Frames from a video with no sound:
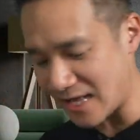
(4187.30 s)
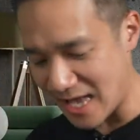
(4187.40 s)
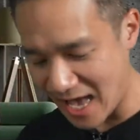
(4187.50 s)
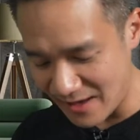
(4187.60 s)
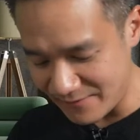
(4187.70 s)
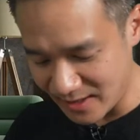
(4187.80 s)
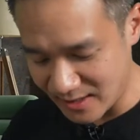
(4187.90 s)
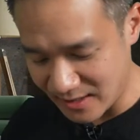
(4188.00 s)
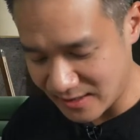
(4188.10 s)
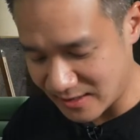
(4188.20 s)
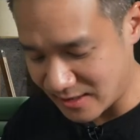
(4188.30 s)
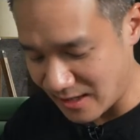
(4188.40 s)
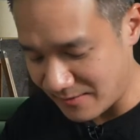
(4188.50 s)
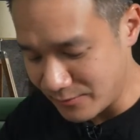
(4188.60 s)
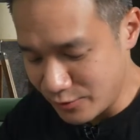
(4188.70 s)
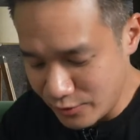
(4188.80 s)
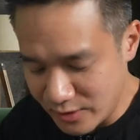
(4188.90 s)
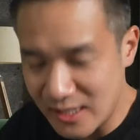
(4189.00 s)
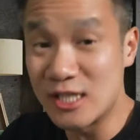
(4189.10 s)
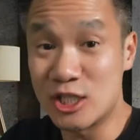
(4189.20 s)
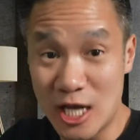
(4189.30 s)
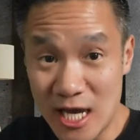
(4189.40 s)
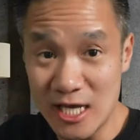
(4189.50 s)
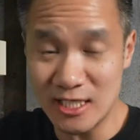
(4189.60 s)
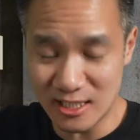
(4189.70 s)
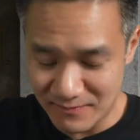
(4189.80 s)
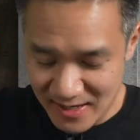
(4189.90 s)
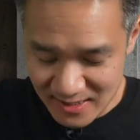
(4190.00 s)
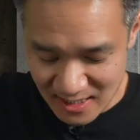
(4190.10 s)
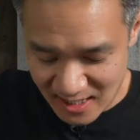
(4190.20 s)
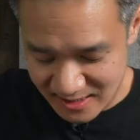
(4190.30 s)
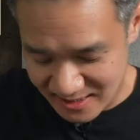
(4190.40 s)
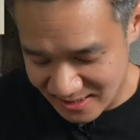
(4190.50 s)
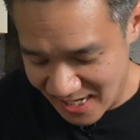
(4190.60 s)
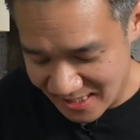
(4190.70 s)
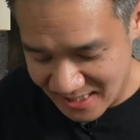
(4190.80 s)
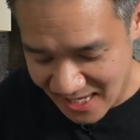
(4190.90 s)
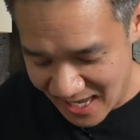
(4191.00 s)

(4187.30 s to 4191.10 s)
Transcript: and having the mood change based on these lights.